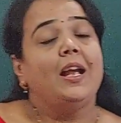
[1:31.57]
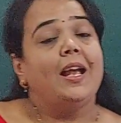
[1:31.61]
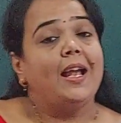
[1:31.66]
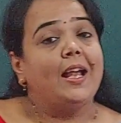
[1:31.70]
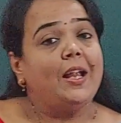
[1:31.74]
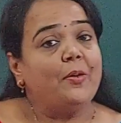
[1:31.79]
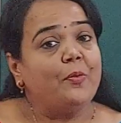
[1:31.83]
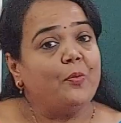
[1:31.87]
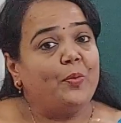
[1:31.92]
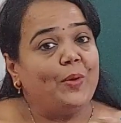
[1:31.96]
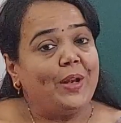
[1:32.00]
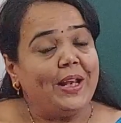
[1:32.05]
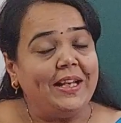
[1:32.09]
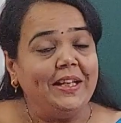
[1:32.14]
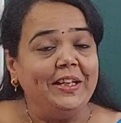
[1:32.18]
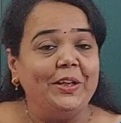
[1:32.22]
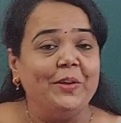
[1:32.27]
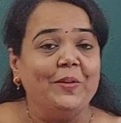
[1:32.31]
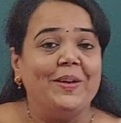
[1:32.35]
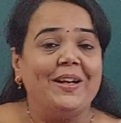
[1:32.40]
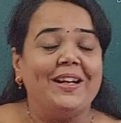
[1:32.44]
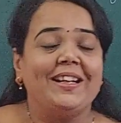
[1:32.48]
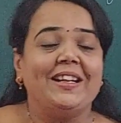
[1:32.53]
And when
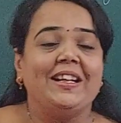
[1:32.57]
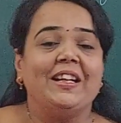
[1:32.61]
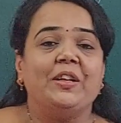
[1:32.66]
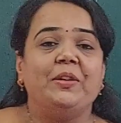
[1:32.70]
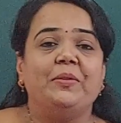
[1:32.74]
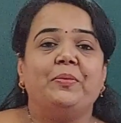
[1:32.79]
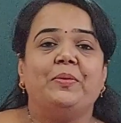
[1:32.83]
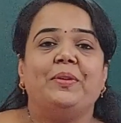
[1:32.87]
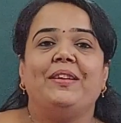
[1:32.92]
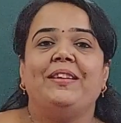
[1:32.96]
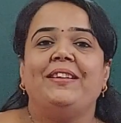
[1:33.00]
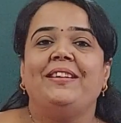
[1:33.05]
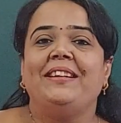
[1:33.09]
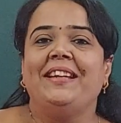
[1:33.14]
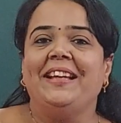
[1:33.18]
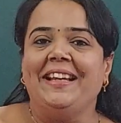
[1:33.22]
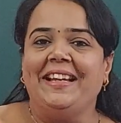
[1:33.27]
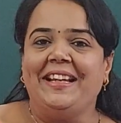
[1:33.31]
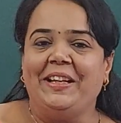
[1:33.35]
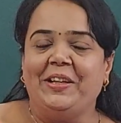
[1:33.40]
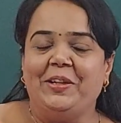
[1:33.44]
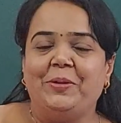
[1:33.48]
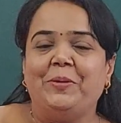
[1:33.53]
you are converting
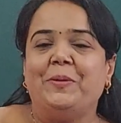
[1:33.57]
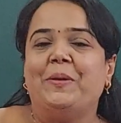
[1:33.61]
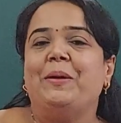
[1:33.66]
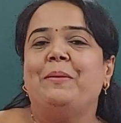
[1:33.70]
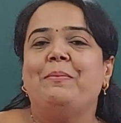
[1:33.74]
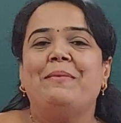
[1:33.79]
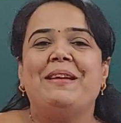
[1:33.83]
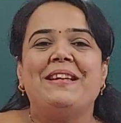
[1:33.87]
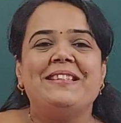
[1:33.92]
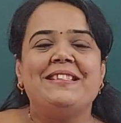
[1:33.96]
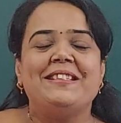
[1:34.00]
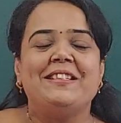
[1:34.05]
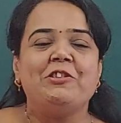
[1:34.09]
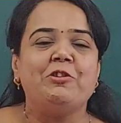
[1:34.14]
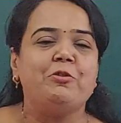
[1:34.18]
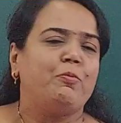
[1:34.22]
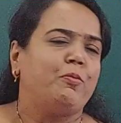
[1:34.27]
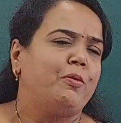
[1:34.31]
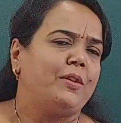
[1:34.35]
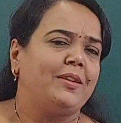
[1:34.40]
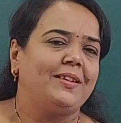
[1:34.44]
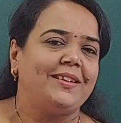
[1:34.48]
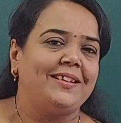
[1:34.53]
into a message
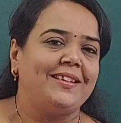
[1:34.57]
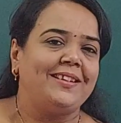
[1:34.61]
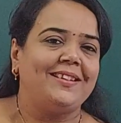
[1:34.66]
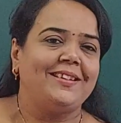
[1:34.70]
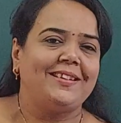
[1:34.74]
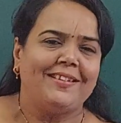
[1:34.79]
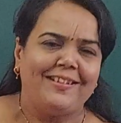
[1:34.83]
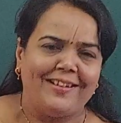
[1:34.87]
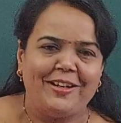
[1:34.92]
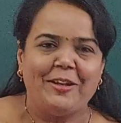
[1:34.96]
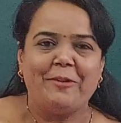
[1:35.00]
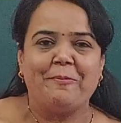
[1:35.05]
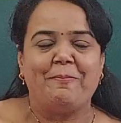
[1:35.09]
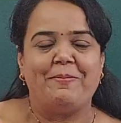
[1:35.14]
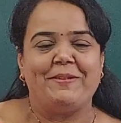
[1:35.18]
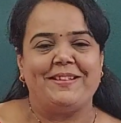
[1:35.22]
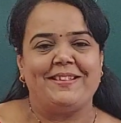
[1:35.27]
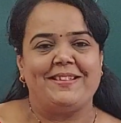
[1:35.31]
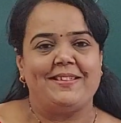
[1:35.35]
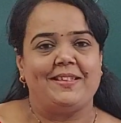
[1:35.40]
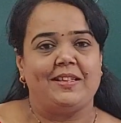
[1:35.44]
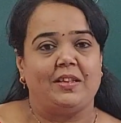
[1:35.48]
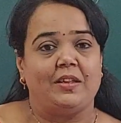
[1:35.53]
for the third
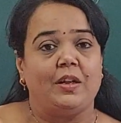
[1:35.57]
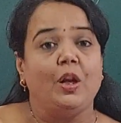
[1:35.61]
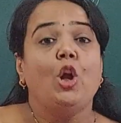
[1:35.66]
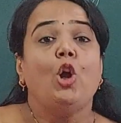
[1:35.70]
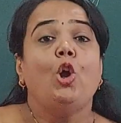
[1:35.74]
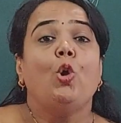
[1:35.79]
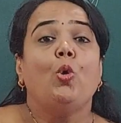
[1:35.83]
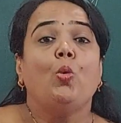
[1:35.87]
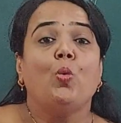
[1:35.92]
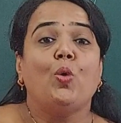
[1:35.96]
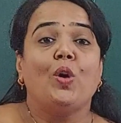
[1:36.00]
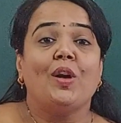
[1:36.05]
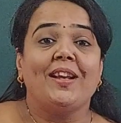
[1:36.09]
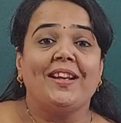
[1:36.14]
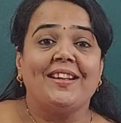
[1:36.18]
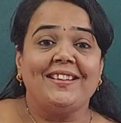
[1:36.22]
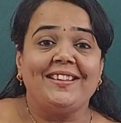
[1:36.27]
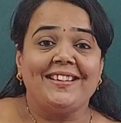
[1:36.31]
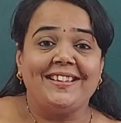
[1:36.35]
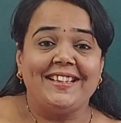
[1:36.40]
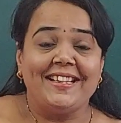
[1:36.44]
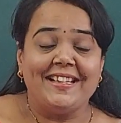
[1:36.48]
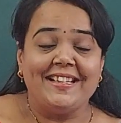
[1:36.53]
person, what are
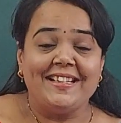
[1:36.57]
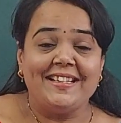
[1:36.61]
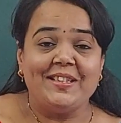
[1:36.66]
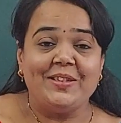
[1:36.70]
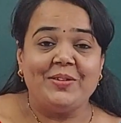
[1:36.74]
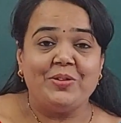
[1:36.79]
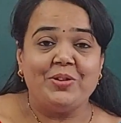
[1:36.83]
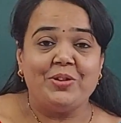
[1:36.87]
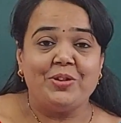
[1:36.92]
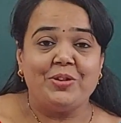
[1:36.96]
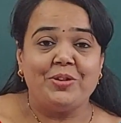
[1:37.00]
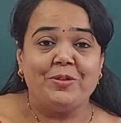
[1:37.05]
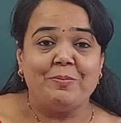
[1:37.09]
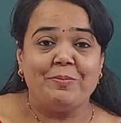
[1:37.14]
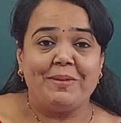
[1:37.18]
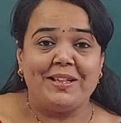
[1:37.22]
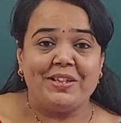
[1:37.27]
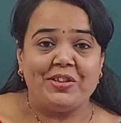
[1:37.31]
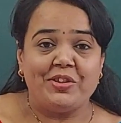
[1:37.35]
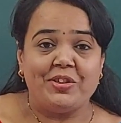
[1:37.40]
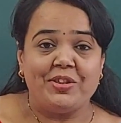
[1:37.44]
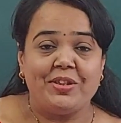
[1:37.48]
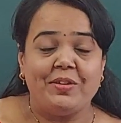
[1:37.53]
the things you should
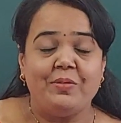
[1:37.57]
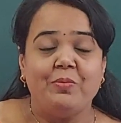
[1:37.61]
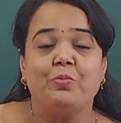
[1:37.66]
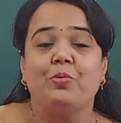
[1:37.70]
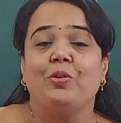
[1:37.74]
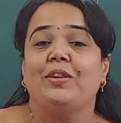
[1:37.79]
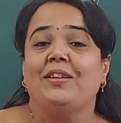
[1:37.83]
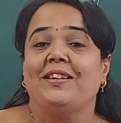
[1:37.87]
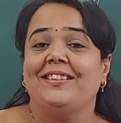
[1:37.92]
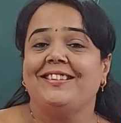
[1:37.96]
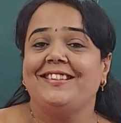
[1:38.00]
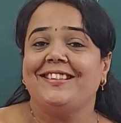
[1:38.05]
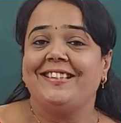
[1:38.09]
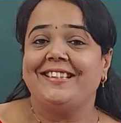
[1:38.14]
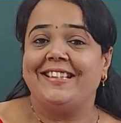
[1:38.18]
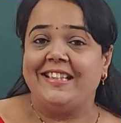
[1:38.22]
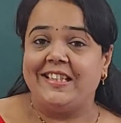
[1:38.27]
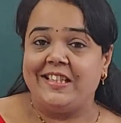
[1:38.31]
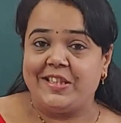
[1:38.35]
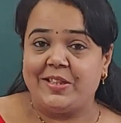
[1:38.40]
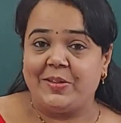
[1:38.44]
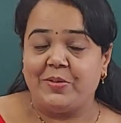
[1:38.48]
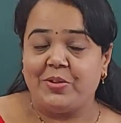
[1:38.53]
mention? What are the
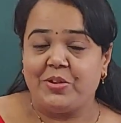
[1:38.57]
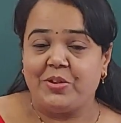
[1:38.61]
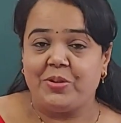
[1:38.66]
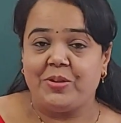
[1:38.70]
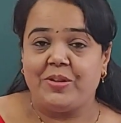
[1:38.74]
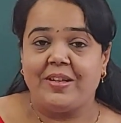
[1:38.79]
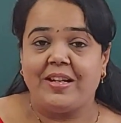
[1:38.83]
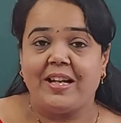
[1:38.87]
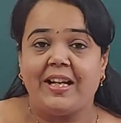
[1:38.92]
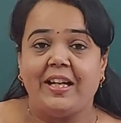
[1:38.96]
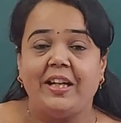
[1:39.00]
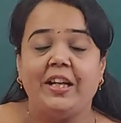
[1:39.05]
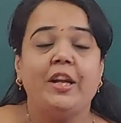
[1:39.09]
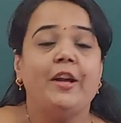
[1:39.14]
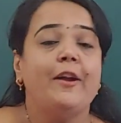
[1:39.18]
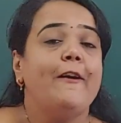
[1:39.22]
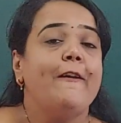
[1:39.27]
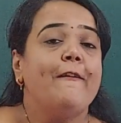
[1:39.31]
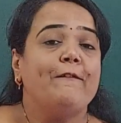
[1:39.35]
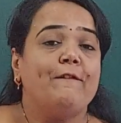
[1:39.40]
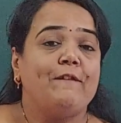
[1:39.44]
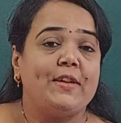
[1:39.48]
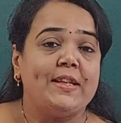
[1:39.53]
things you should write?
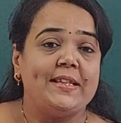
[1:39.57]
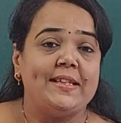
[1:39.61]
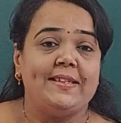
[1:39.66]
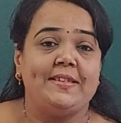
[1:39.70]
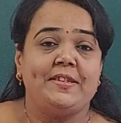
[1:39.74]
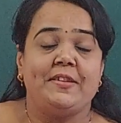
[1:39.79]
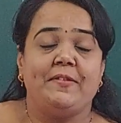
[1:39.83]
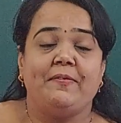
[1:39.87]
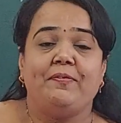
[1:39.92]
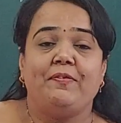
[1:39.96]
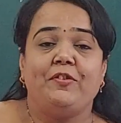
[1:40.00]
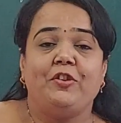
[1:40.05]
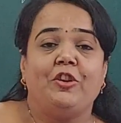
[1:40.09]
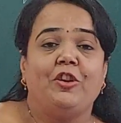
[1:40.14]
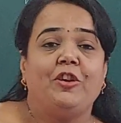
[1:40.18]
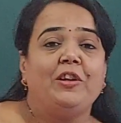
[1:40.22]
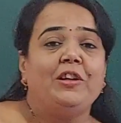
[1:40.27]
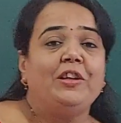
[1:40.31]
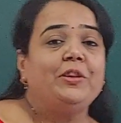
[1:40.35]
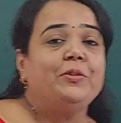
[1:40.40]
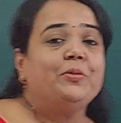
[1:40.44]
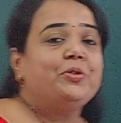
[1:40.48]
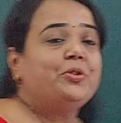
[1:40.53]
First of all,
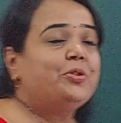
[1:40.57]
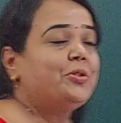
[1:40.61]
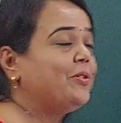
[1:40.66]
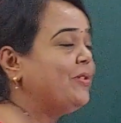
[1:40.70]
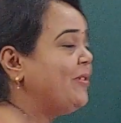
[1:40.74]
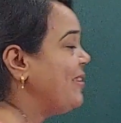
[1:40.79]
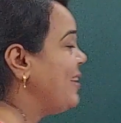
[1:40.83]
you should